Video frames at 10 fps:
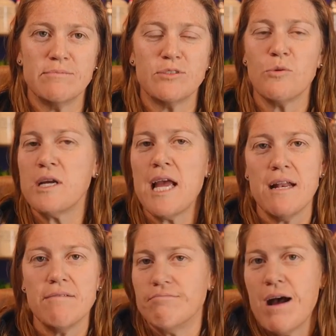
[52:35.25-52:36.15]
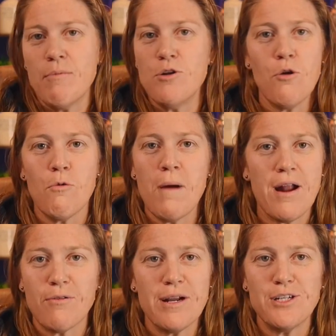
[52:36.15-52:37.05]
So again, I'm a no
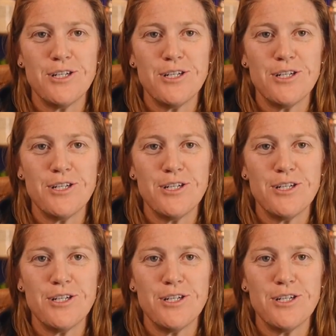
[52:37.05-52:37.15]
moderation